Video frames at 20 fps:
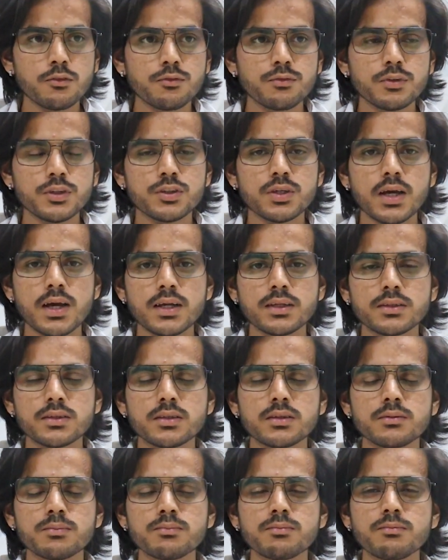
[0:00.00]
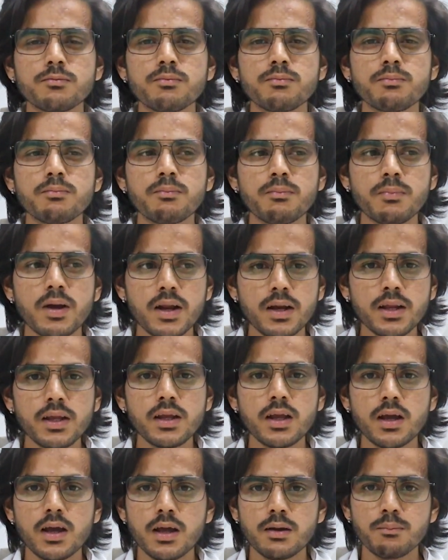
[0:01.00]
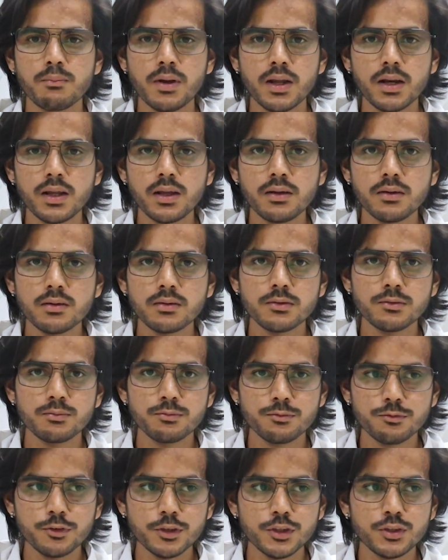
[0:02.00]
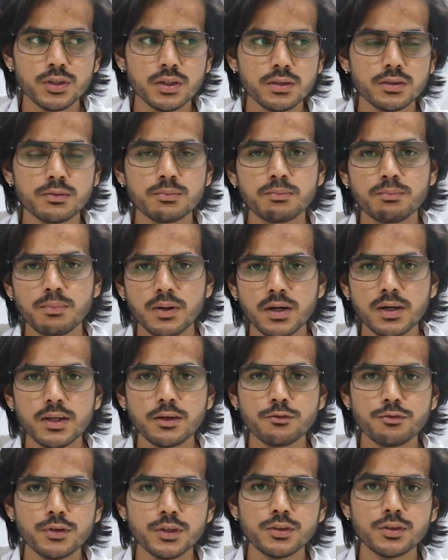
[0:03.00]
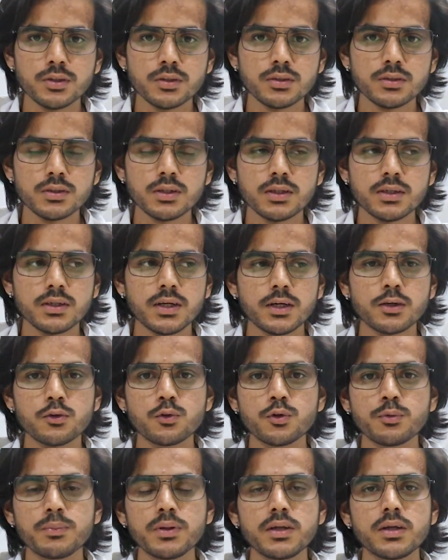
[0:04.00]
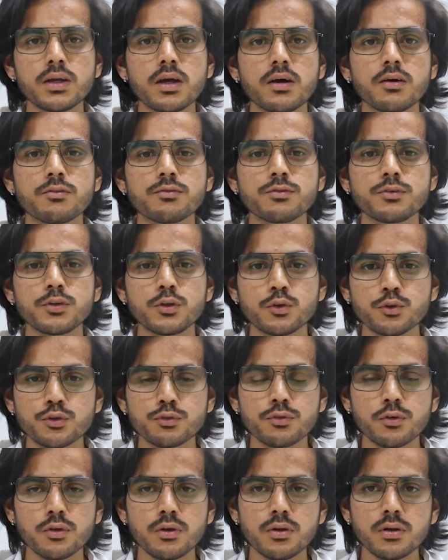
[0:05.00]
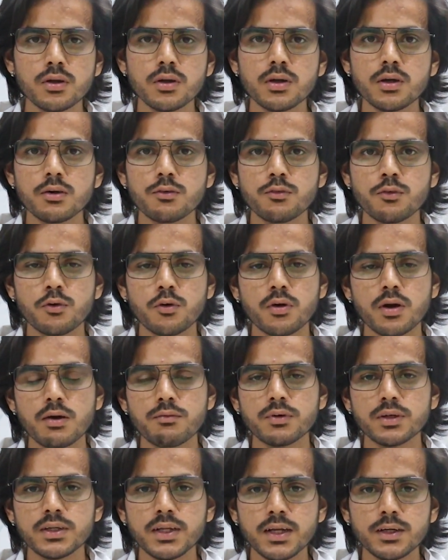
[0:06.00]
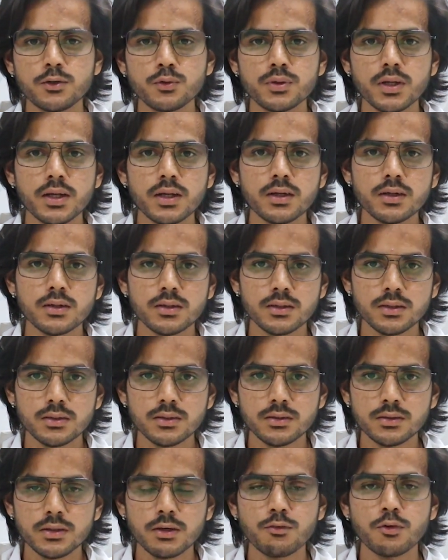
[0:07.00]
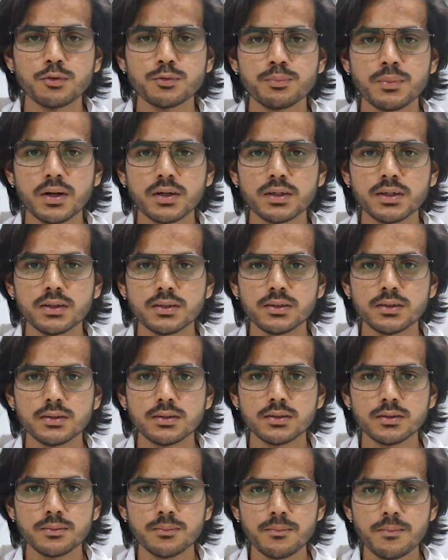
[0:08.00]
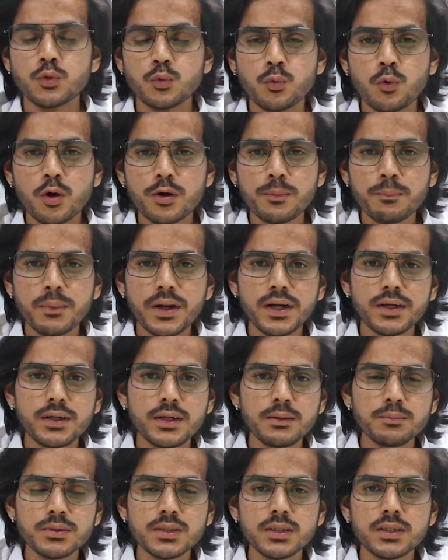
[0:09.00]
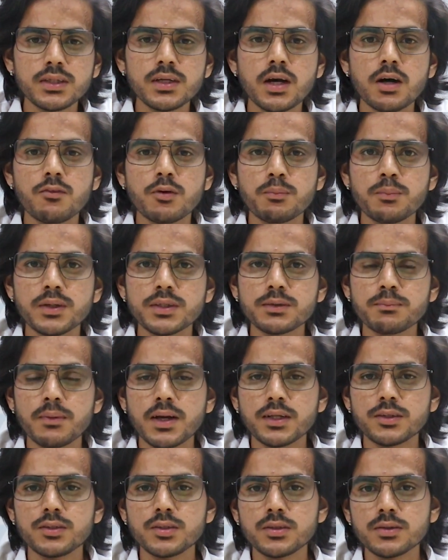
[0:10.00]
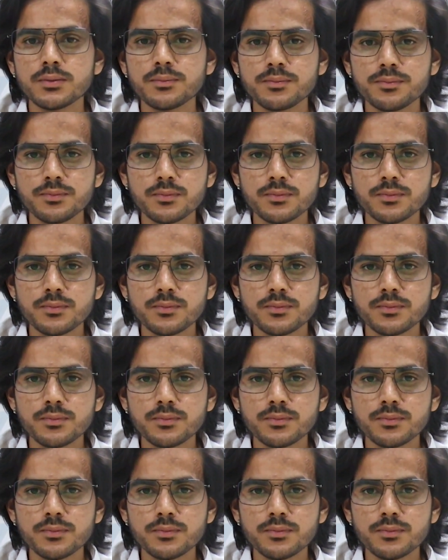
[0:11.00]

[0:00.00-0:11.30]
which has many features, built-in features that could be useful for our day-to-day DevOps practices. So what made TeamCity our best match?